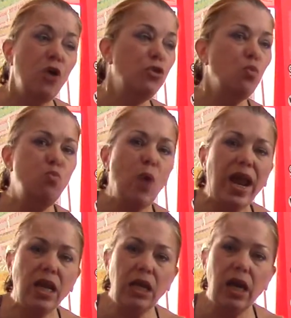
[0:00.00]
The
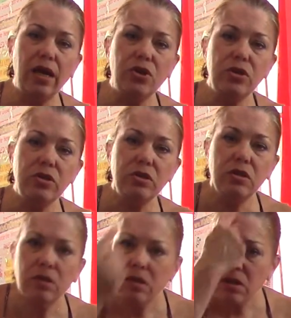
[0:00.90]
regulators
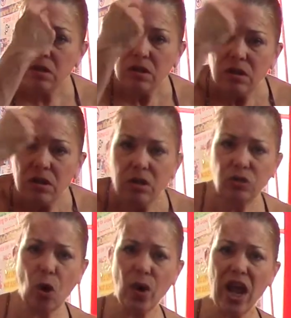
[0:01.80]

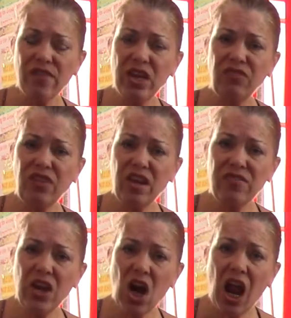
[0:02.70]
don't have anything in
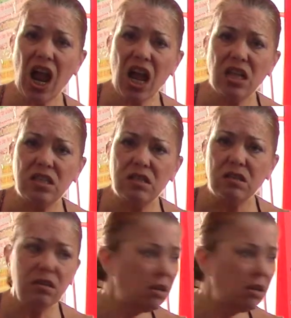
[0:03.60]
their heads.